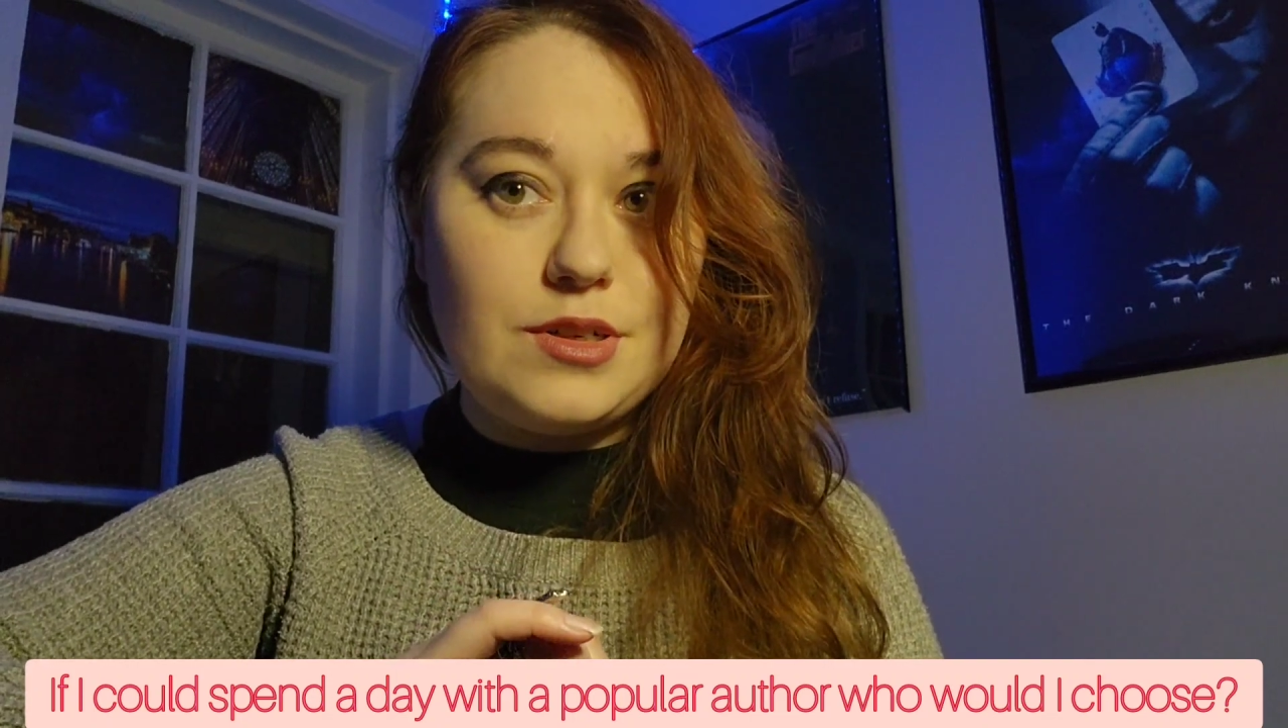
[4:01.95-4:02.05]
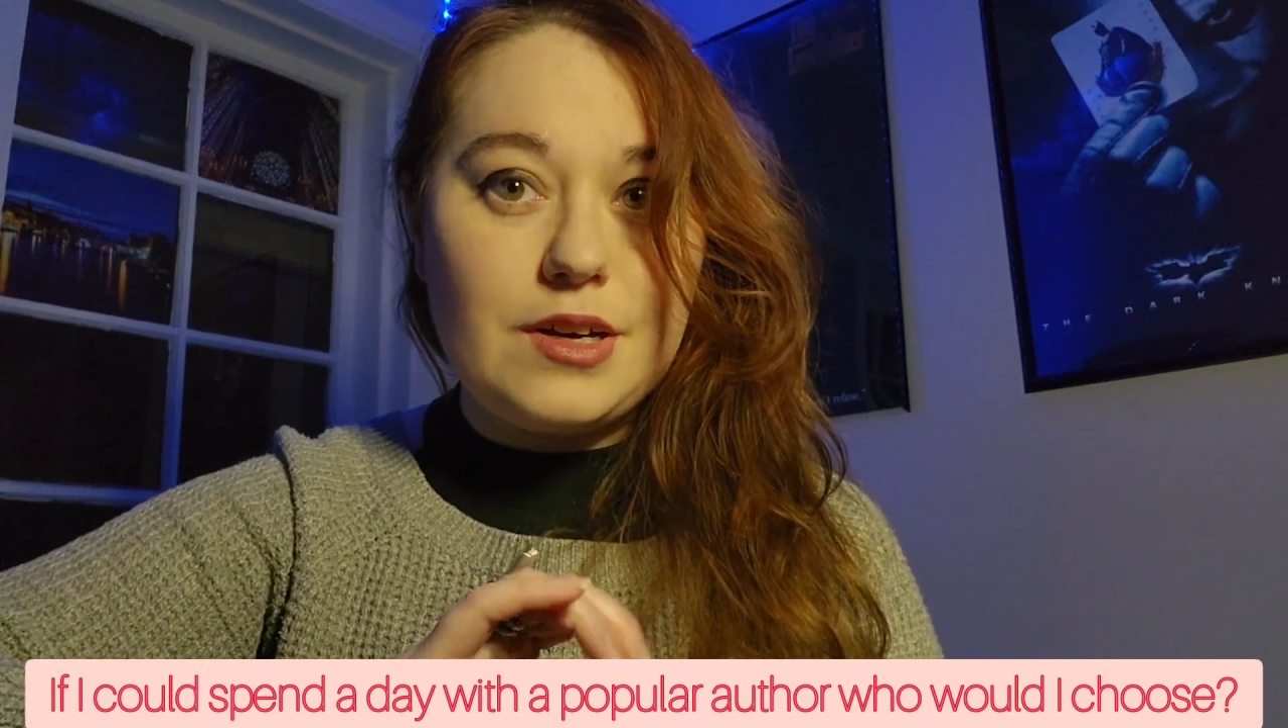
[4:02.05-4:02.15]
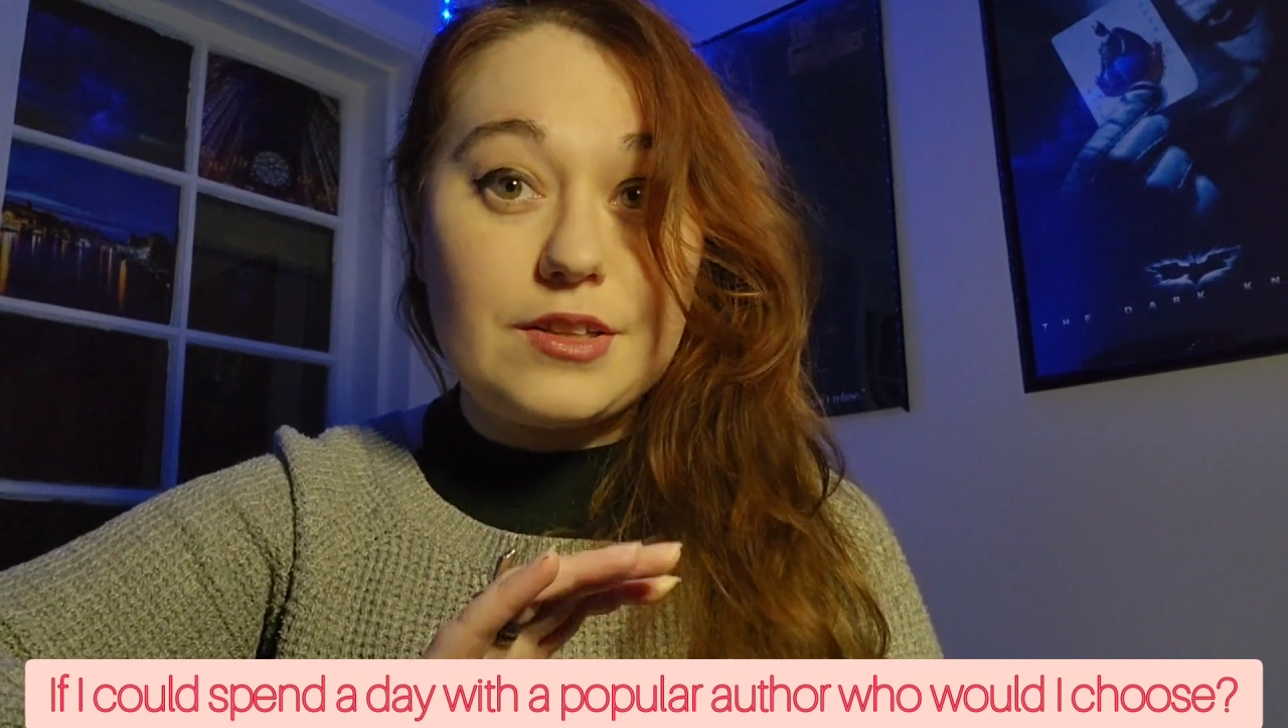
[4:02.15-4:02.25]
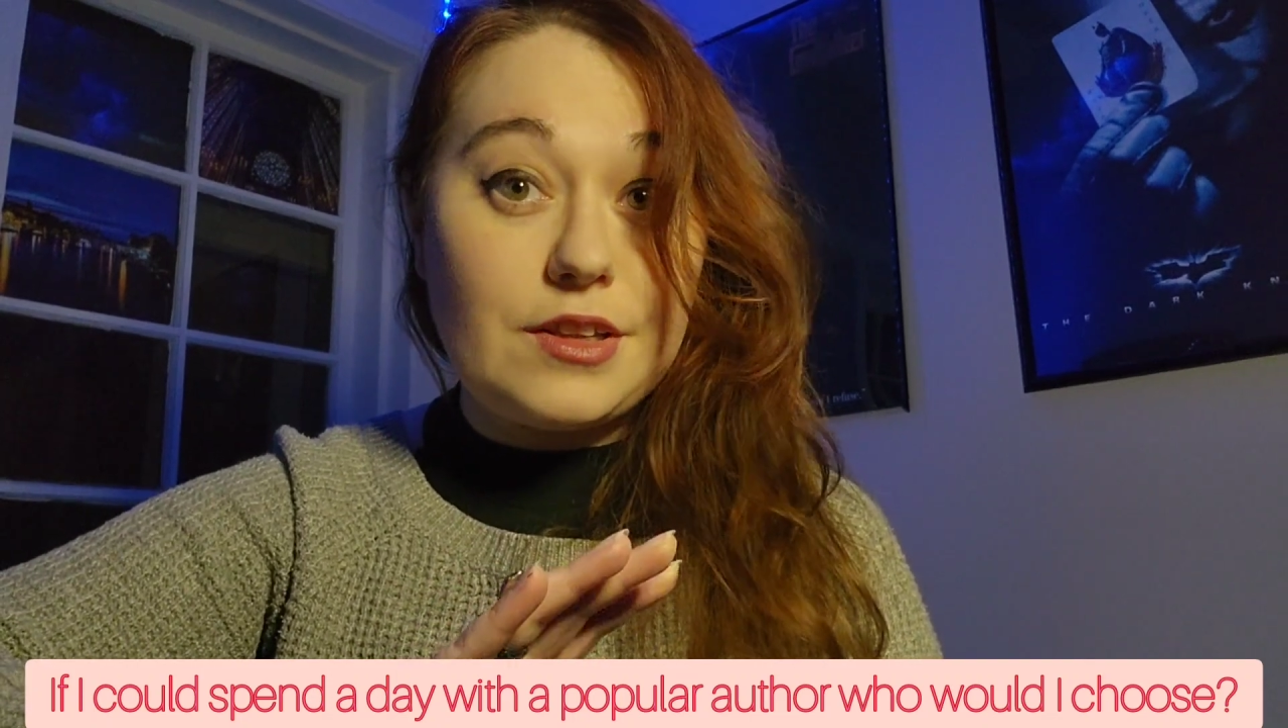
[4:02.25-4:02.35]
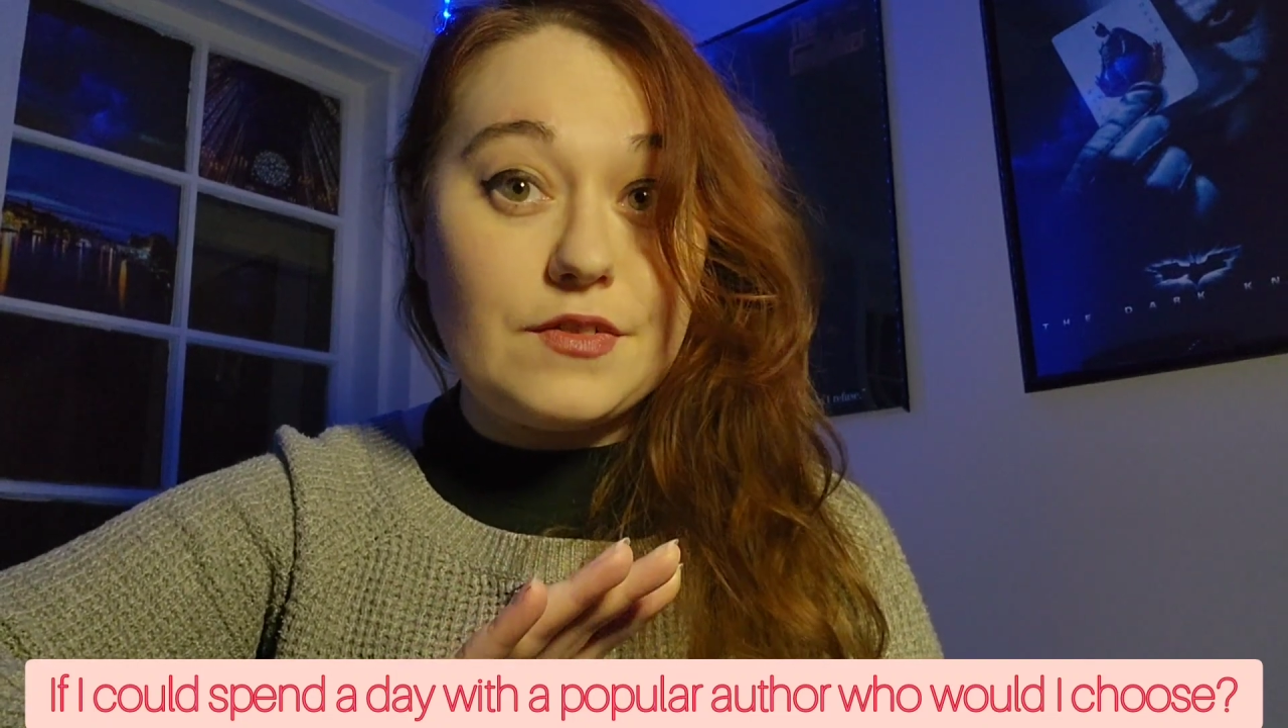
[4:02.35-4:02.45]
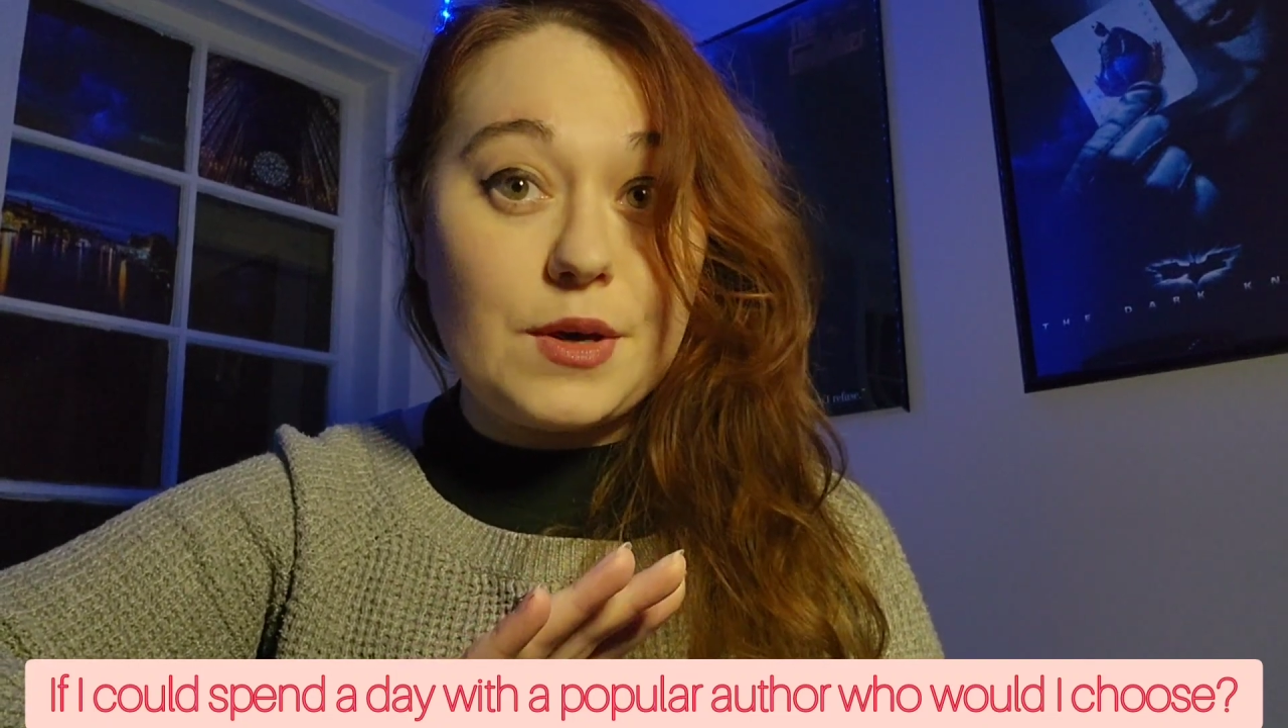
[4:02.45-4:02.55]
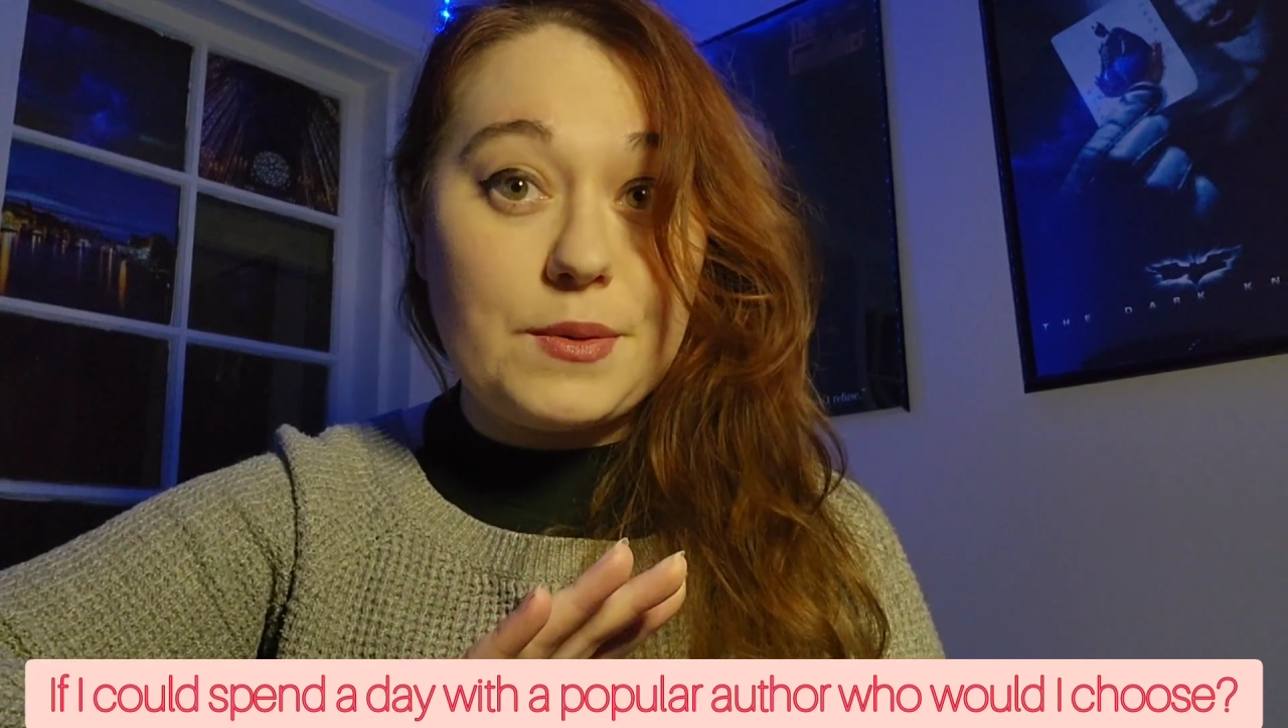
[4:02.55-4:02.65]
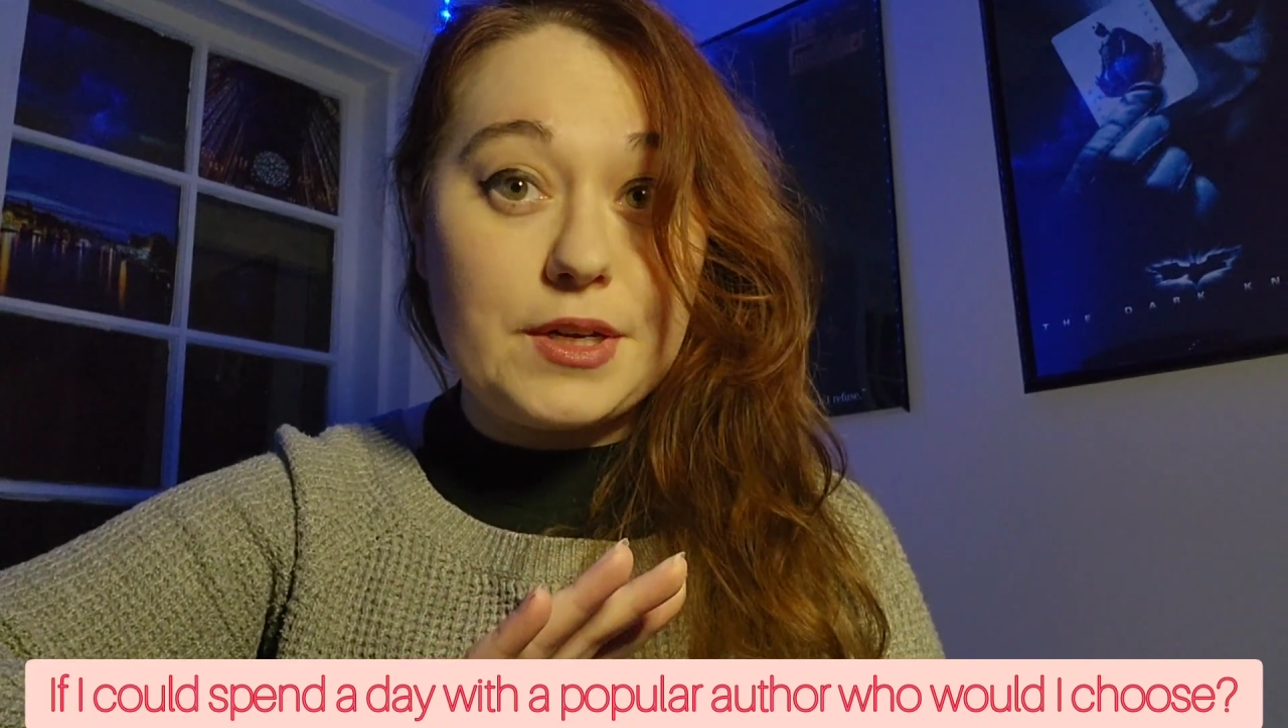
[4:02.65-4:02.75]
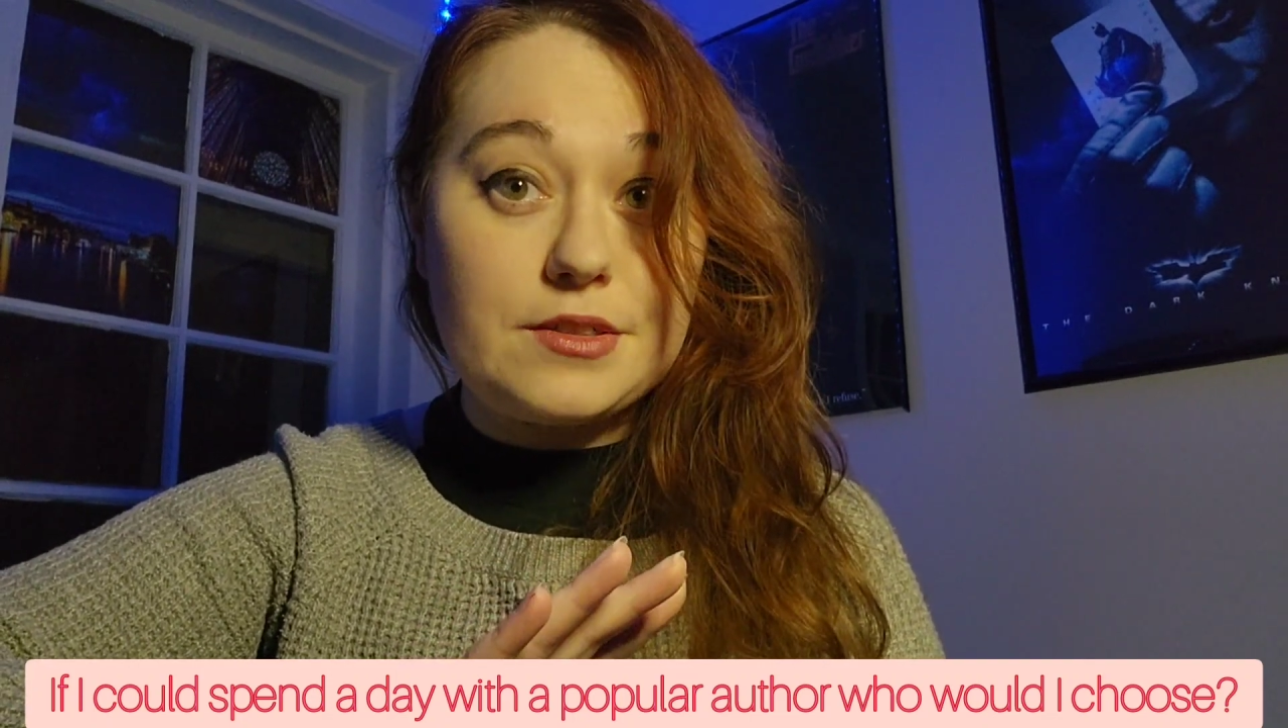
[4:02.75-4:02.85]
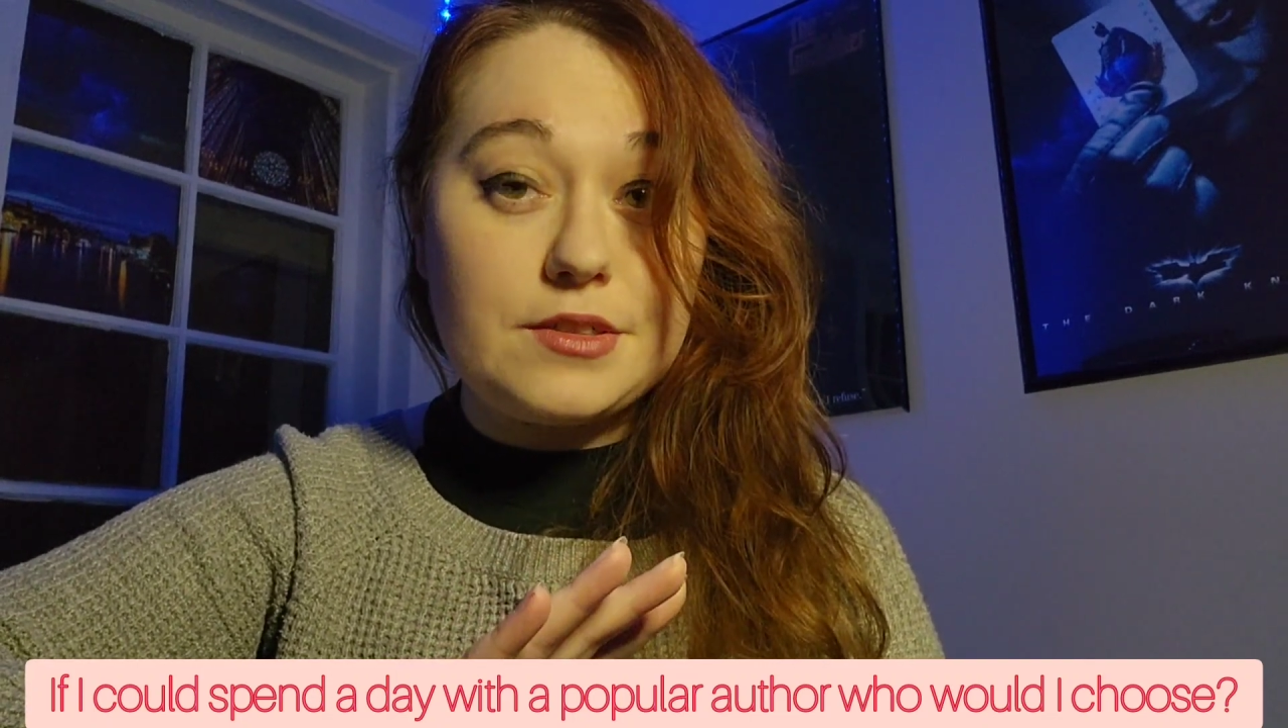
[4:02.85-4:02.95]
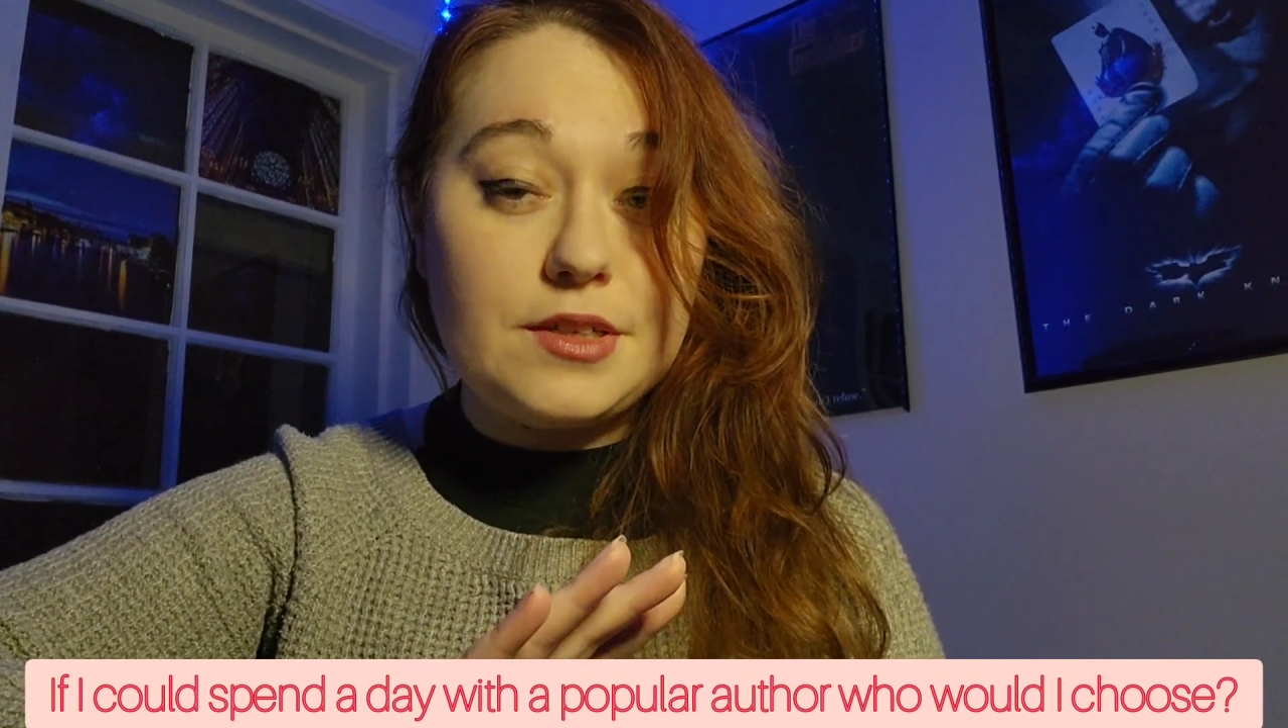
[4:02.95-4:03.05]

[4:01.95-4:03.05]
I love that man,